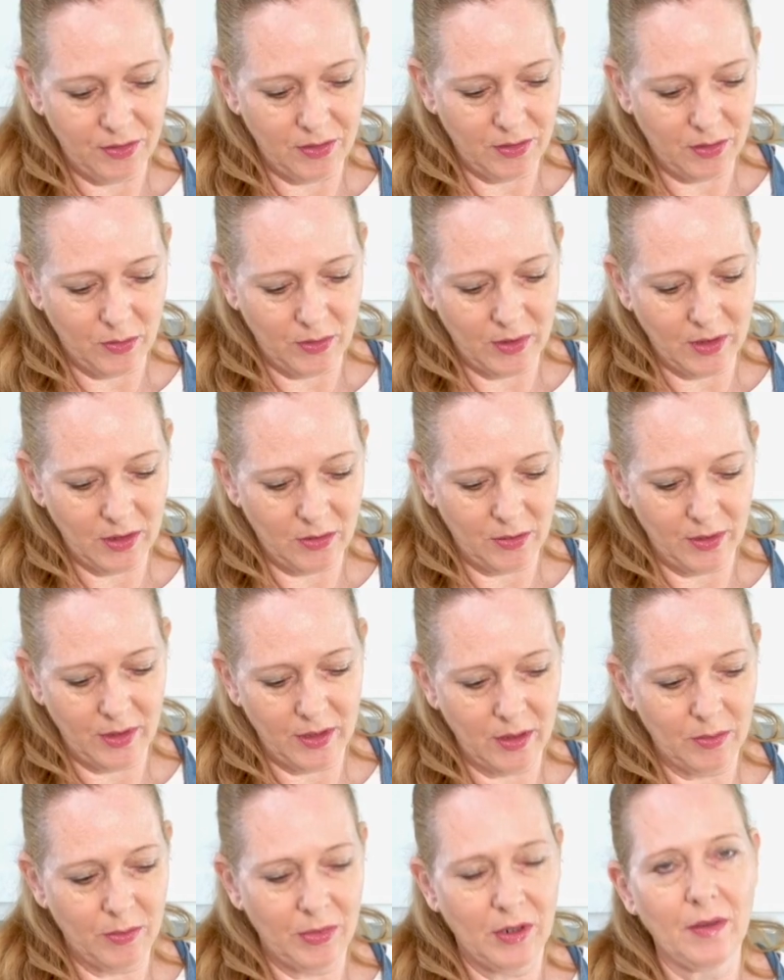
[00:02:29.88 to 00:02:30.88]
you're
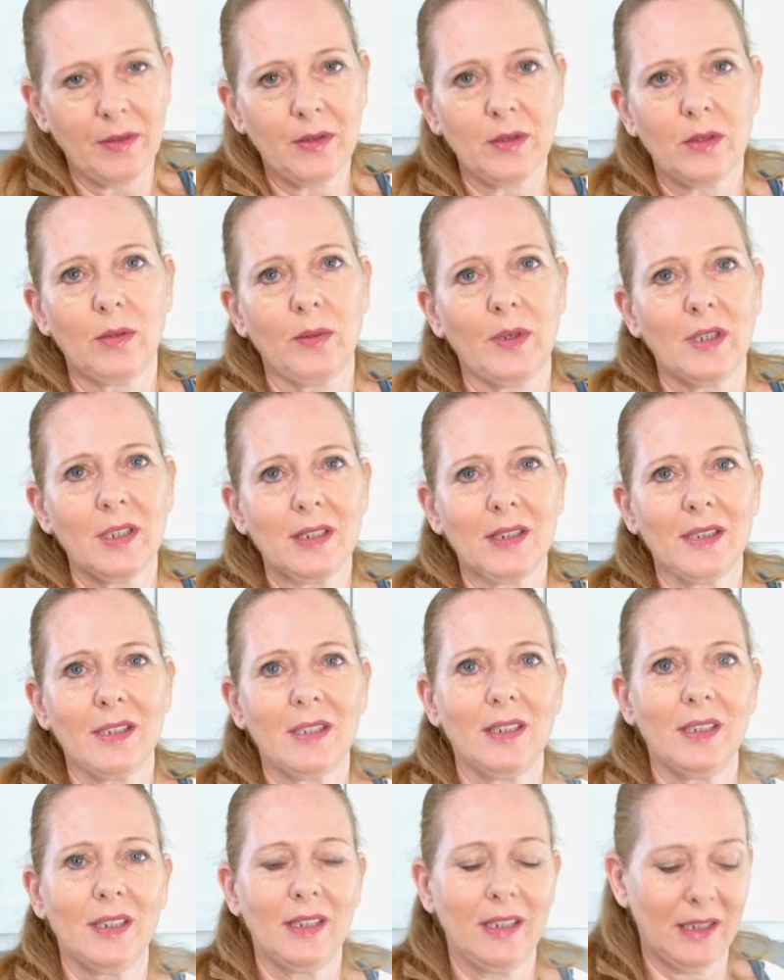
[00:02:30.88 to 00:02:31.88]
wondering about the
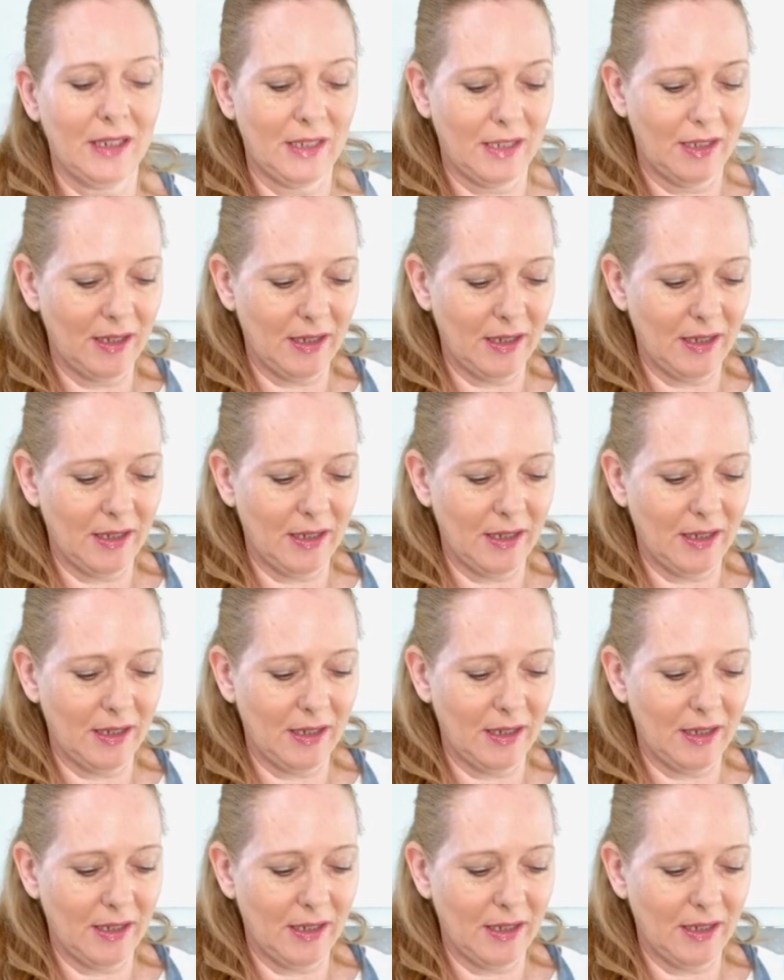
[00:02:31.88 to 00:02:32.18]
quantities,